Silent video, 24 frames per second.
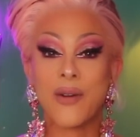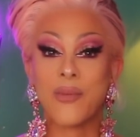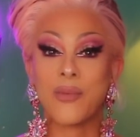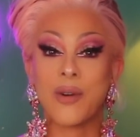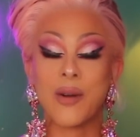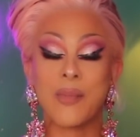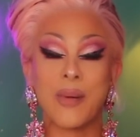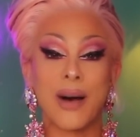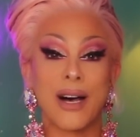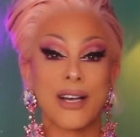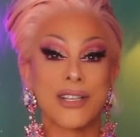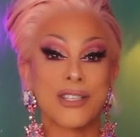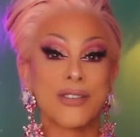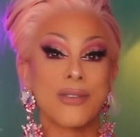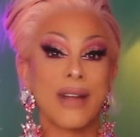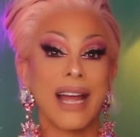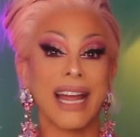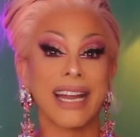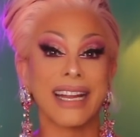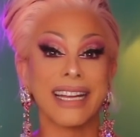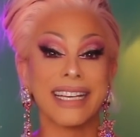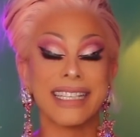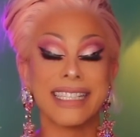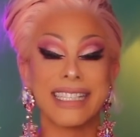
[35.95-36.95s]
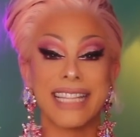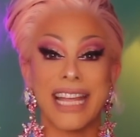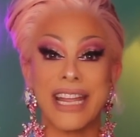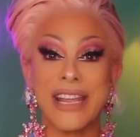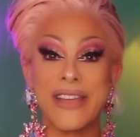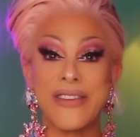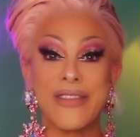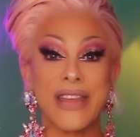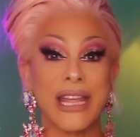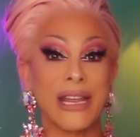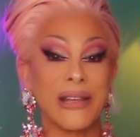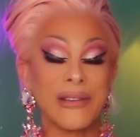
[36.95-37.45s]
RuPaul's Drag Race,
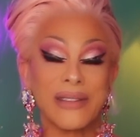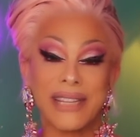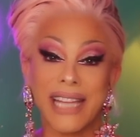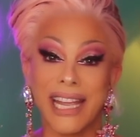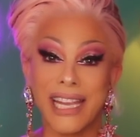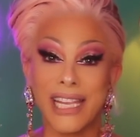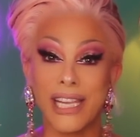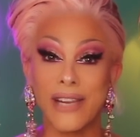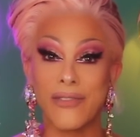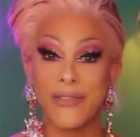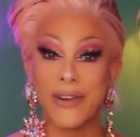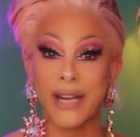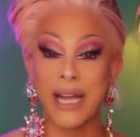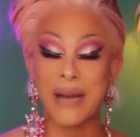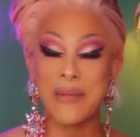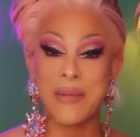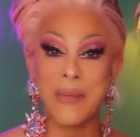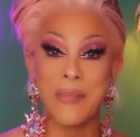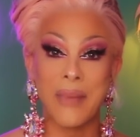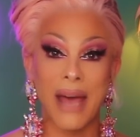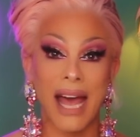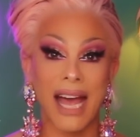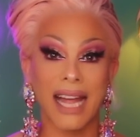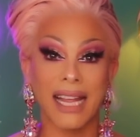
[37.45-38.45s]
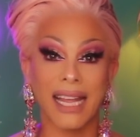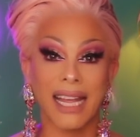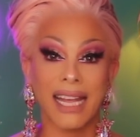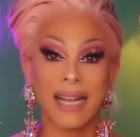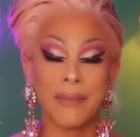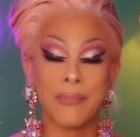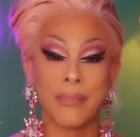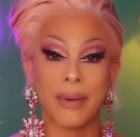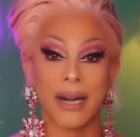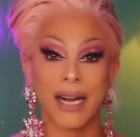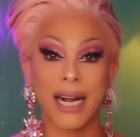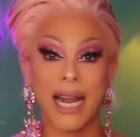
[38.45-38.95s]
thank you for coming back
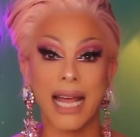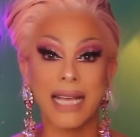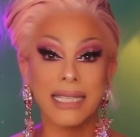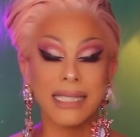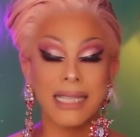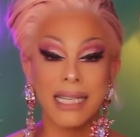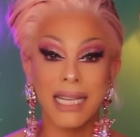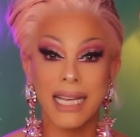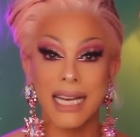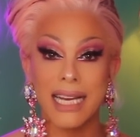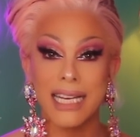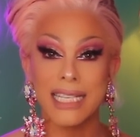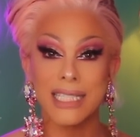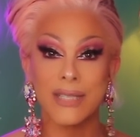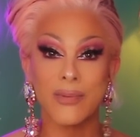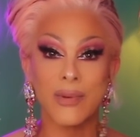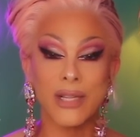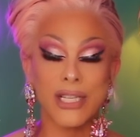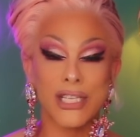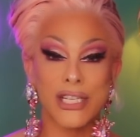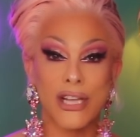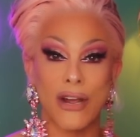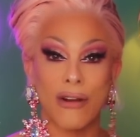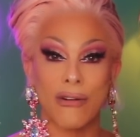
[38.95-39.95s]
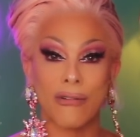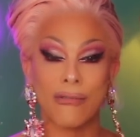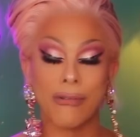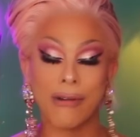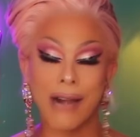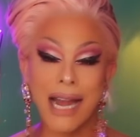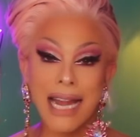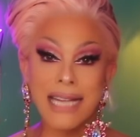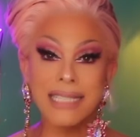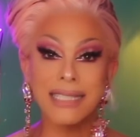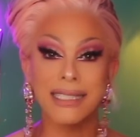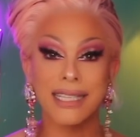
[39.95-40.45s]
and blessing us with your
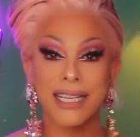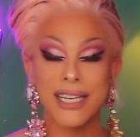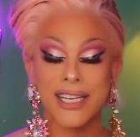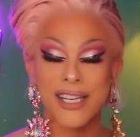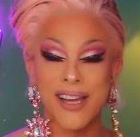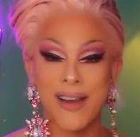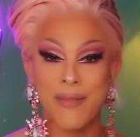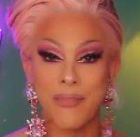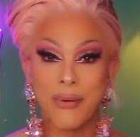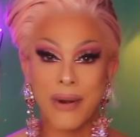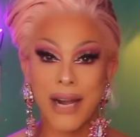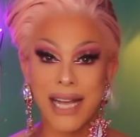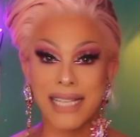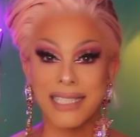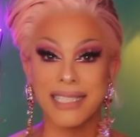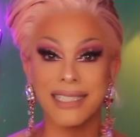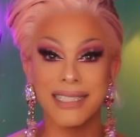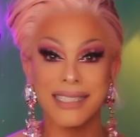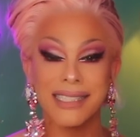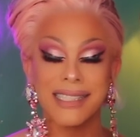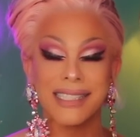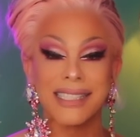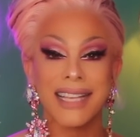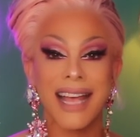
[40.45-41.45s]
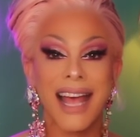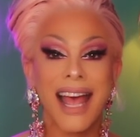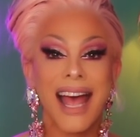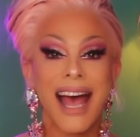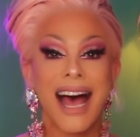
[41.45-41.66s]
grace and your presence.